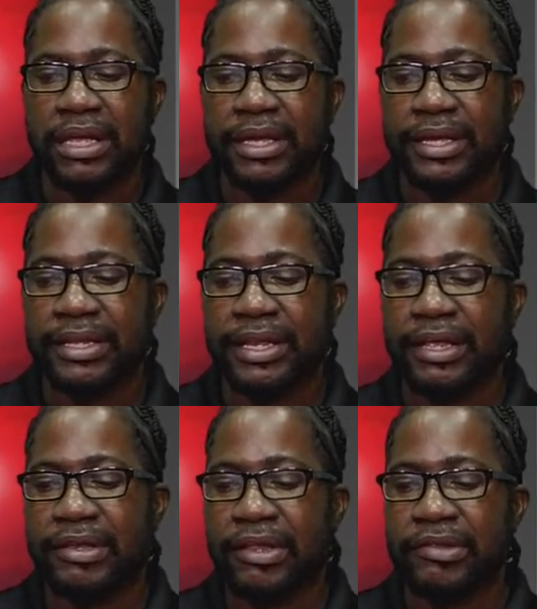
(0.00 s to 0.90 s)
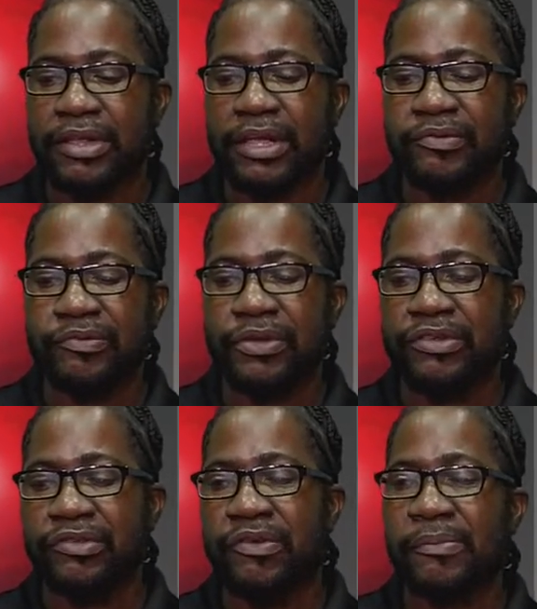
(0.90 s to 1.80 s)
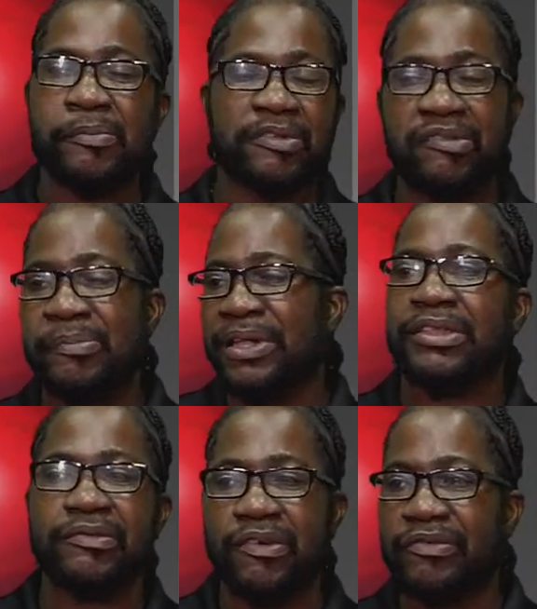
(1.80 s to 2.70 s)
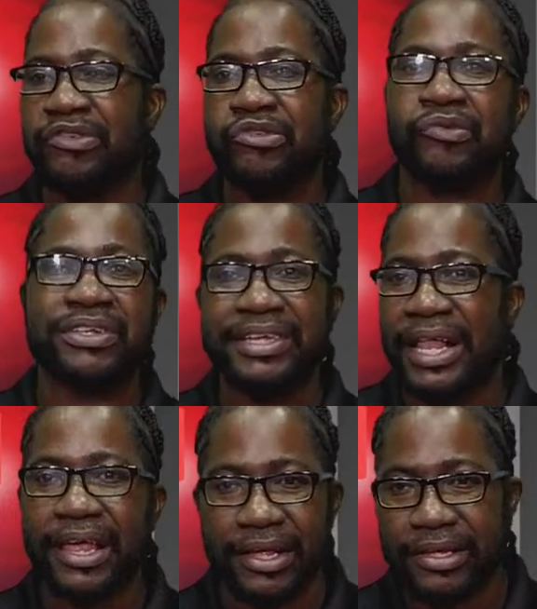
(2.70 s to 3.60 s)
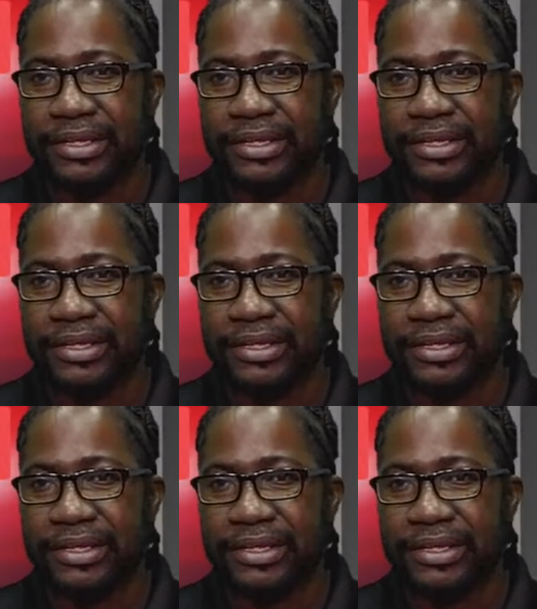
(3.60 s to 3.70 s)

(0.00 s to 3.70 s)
it is from the perspective of the storyteller